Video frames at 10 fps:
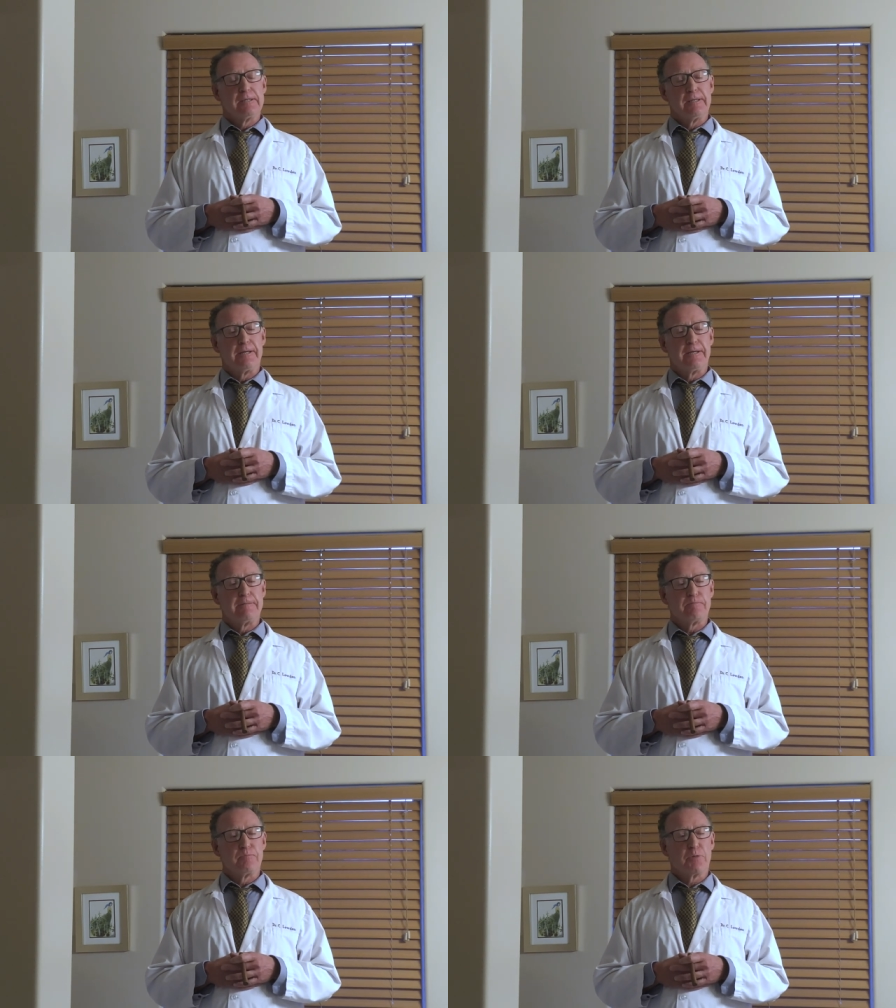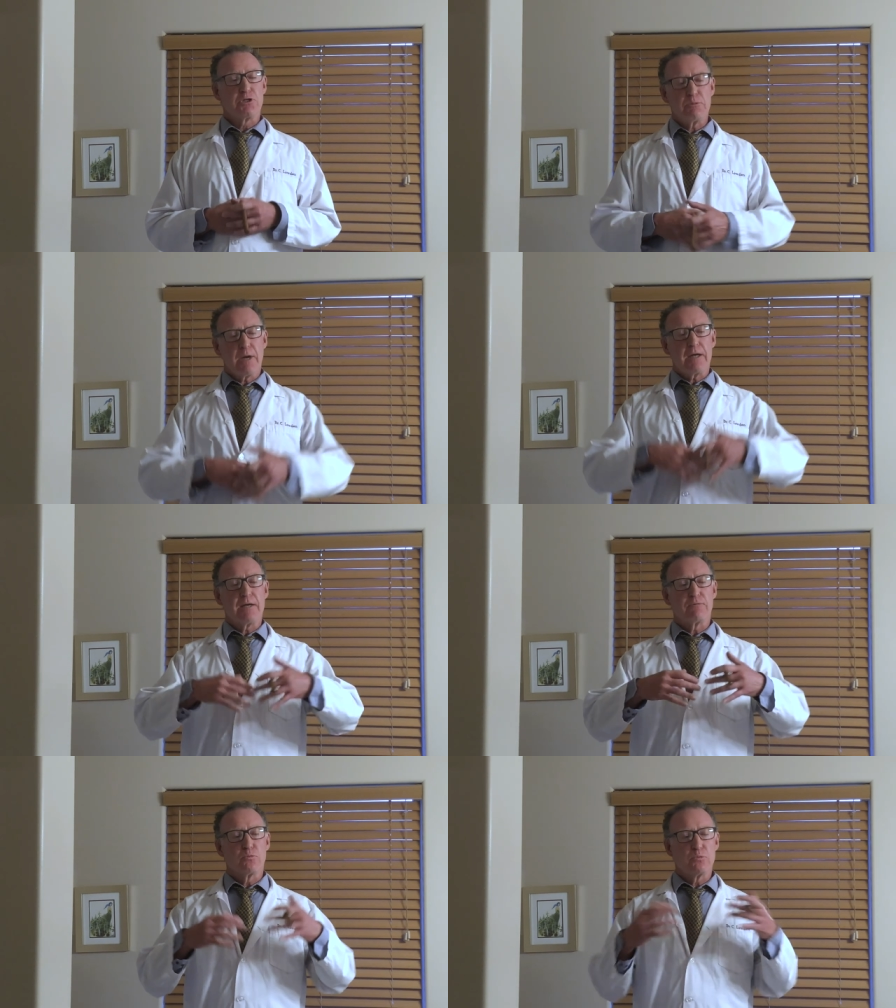Um, but you might
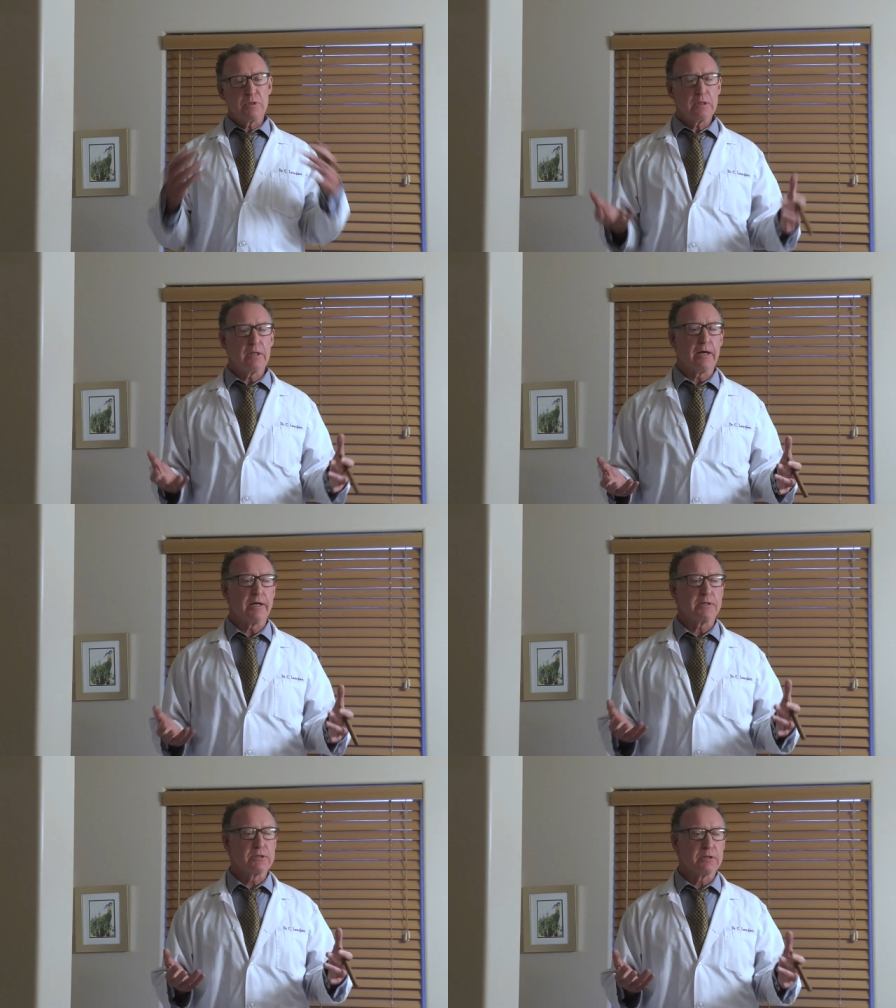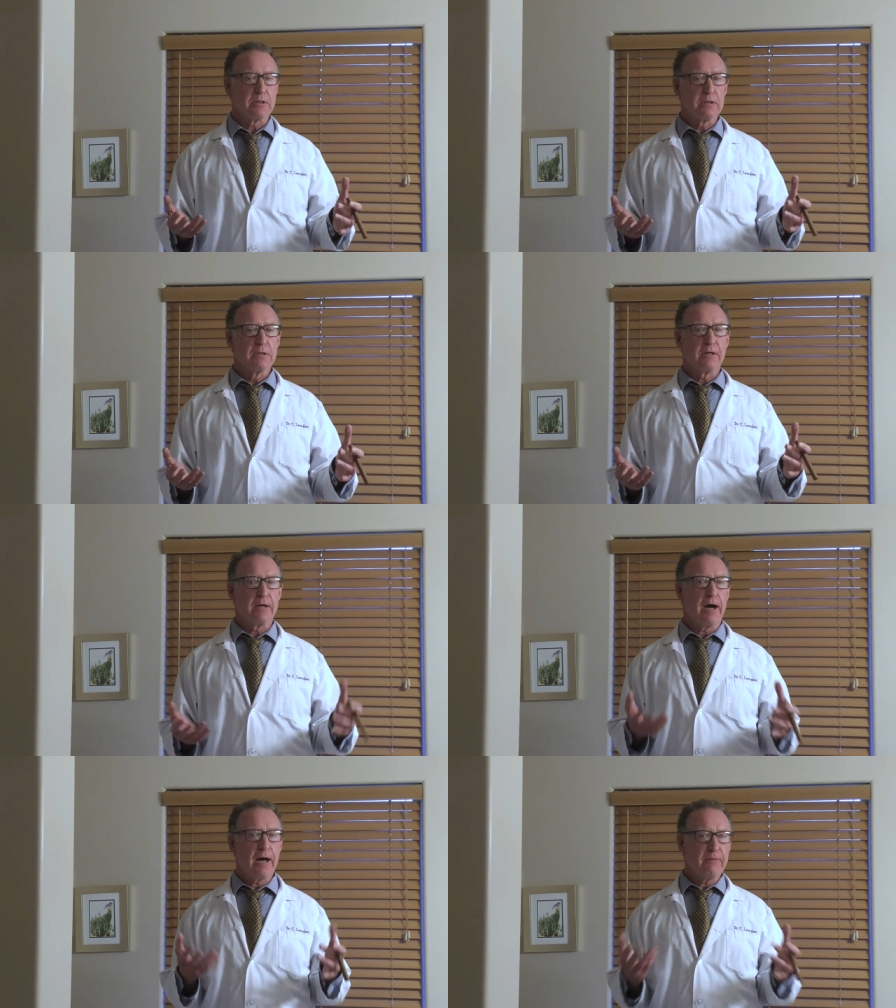never realize that,
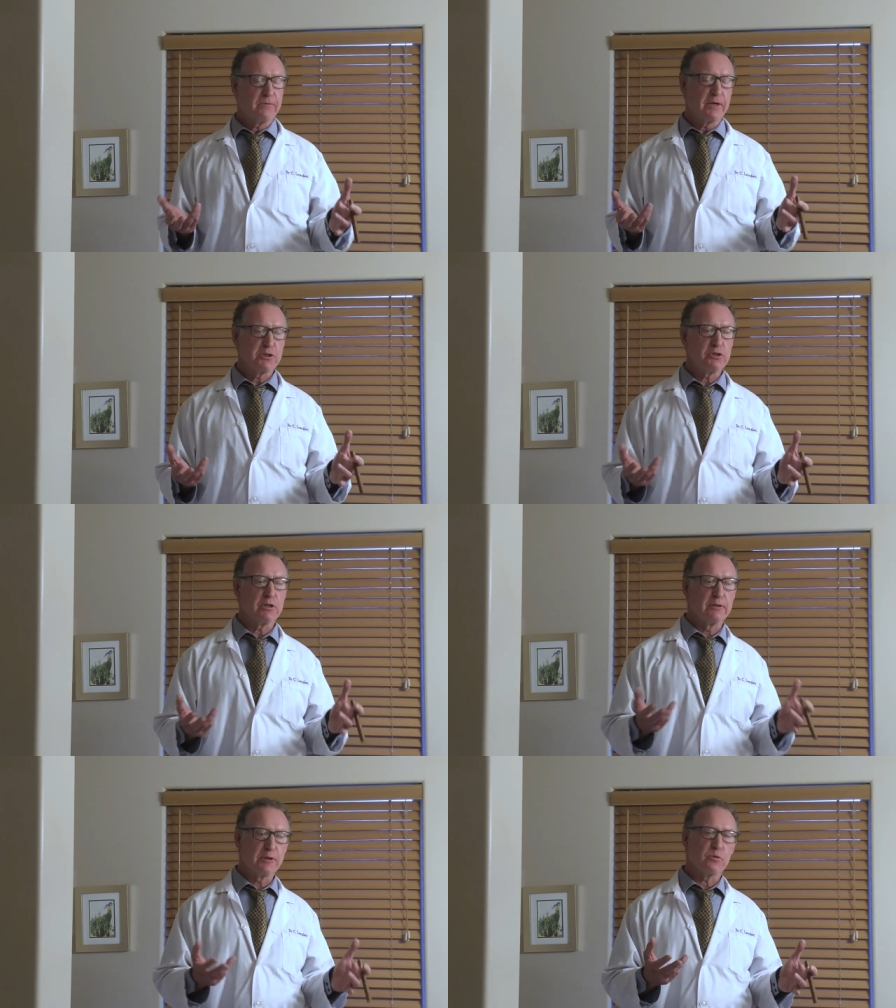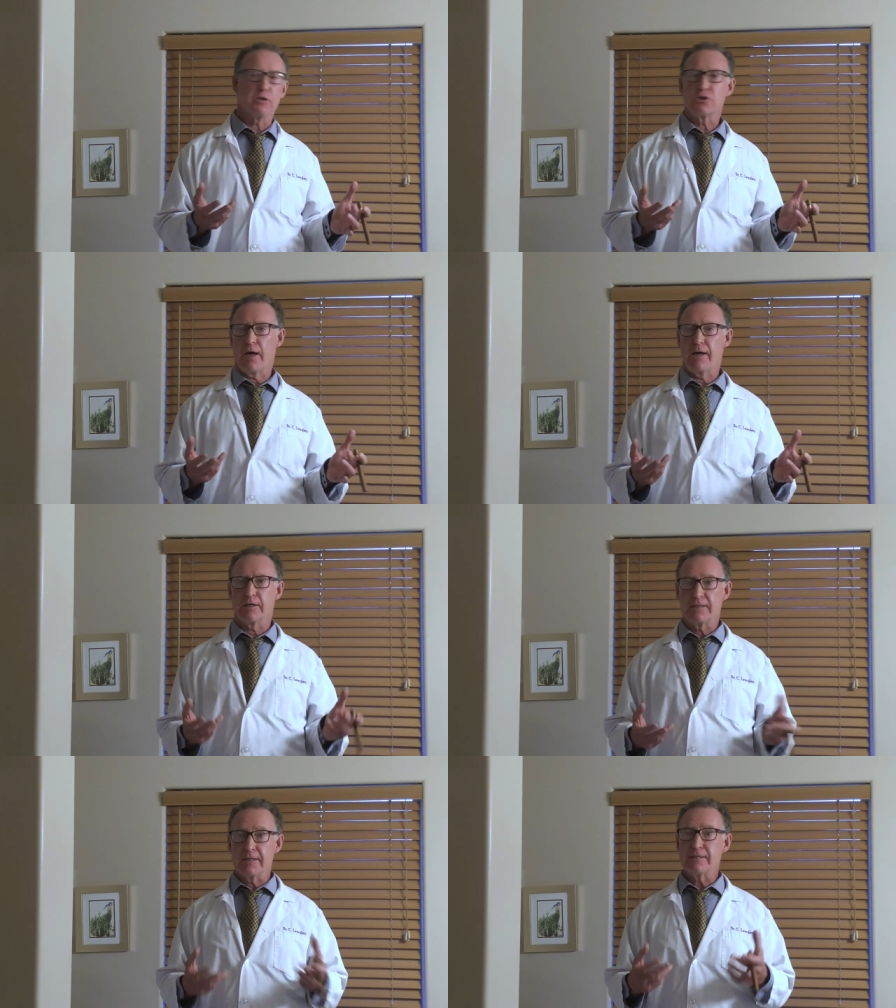that a high functioning licorice
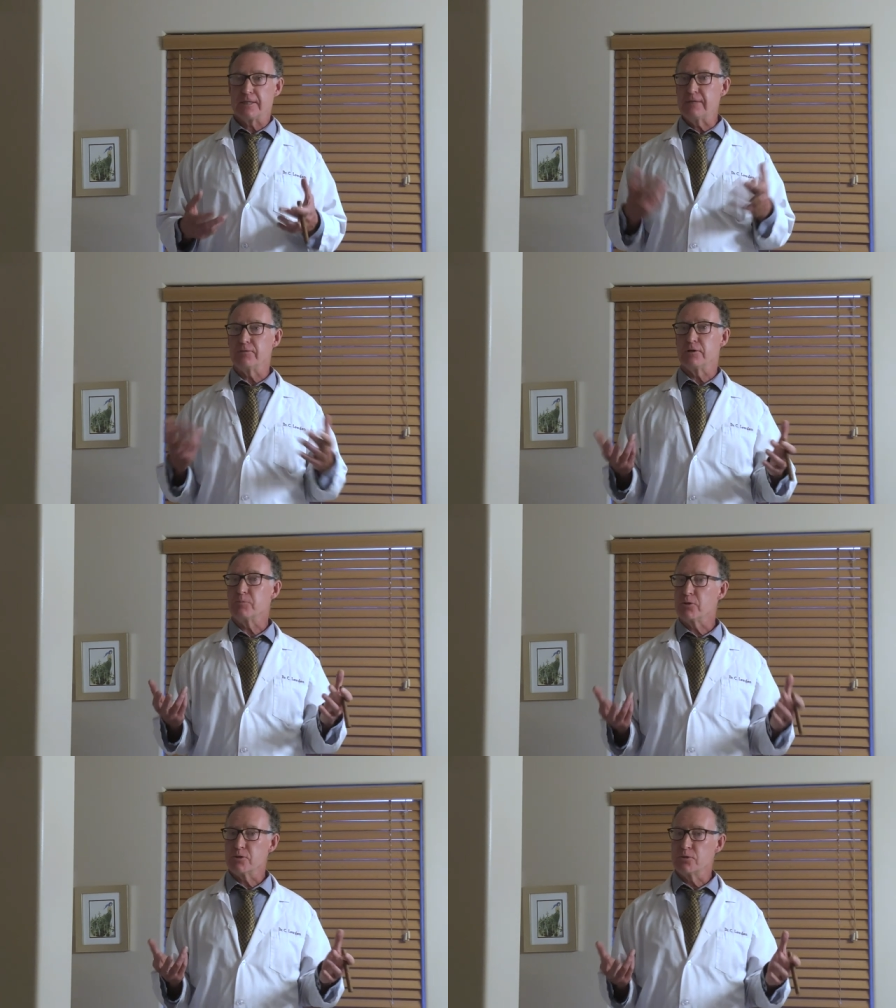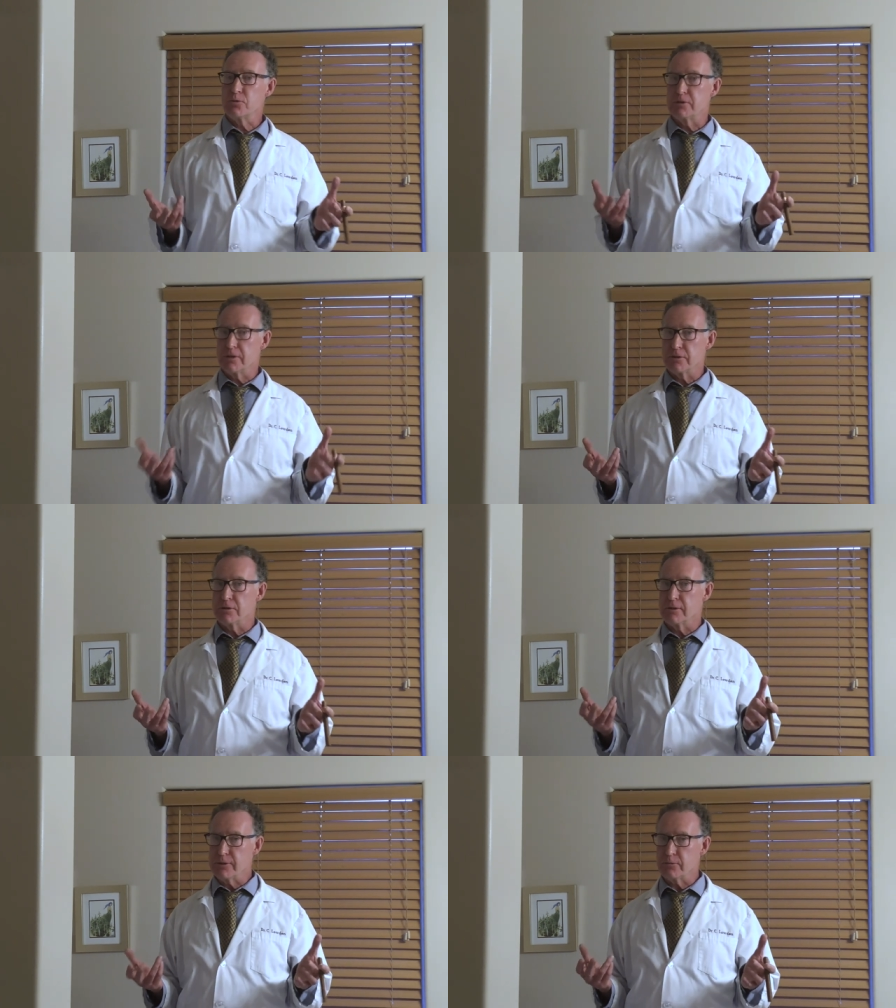addict is even a person who's
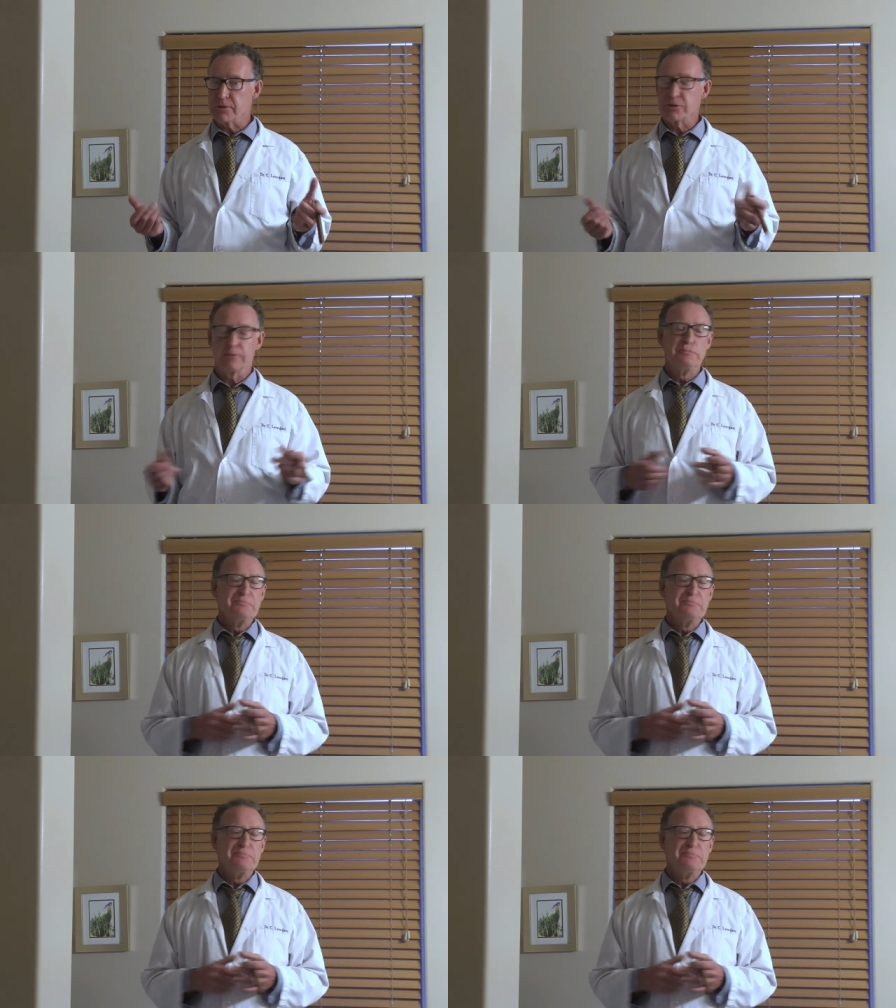addicted to licorice.